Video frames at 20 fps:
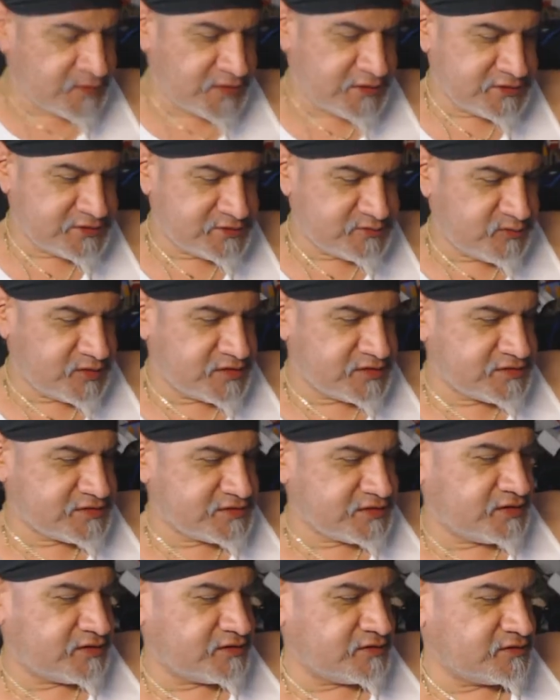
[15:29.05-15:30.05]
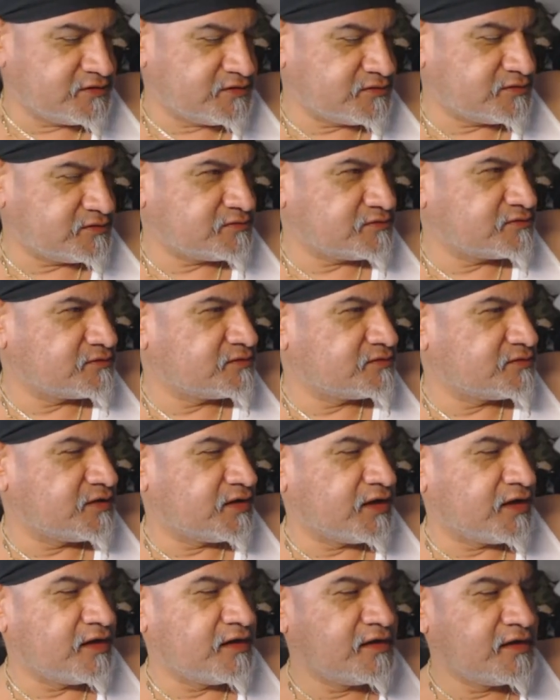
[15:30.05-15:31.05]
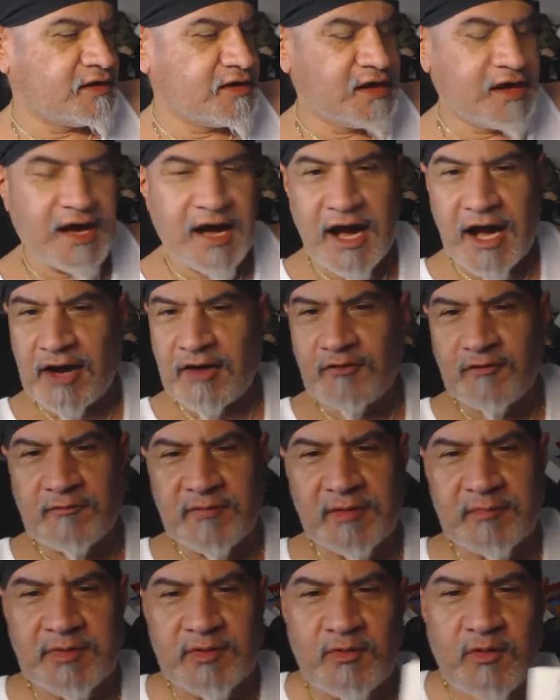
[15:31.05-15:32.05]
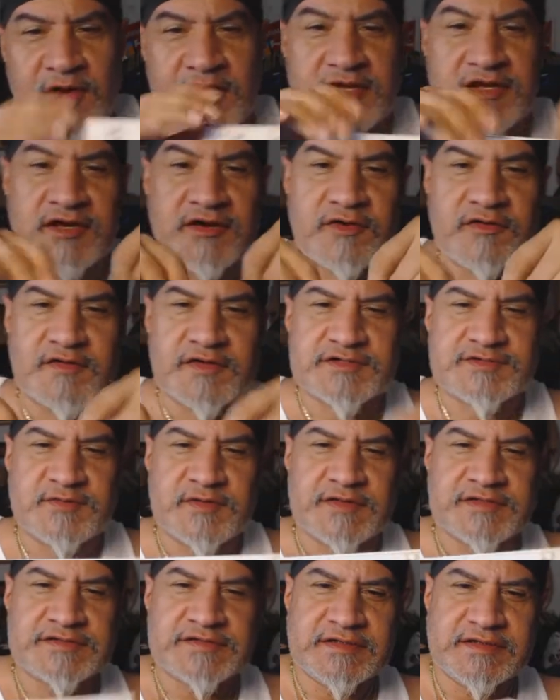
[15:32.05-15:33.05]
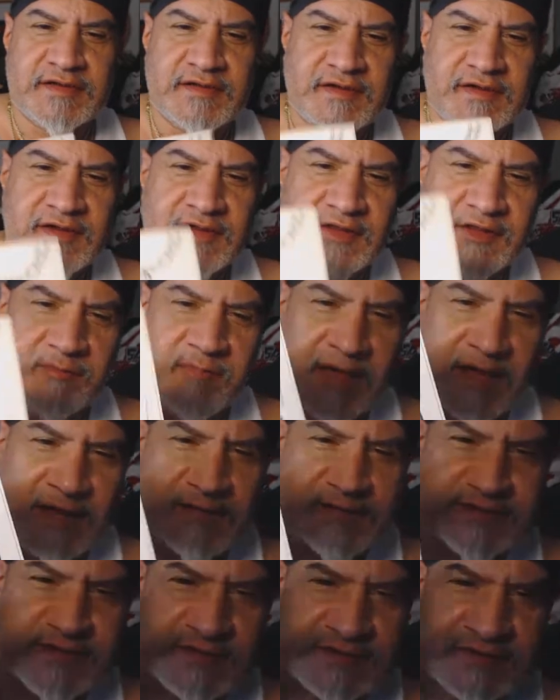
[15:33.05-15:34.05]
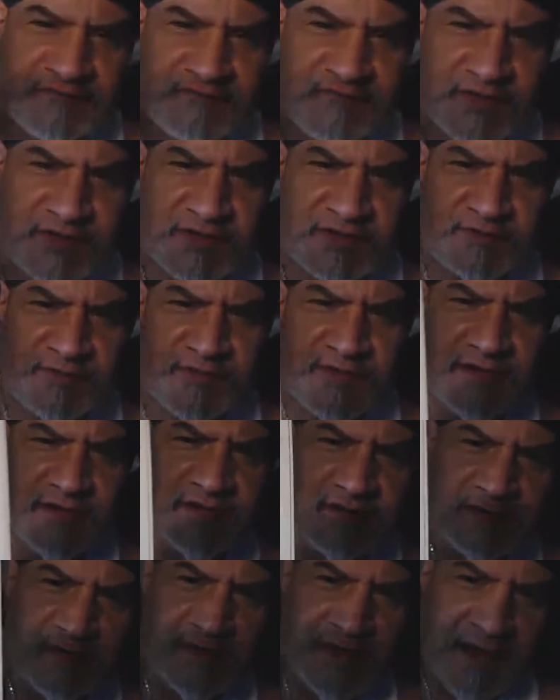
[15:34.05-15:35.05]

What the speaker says: This was I don't remember what year this was. The band was called Infinite 3.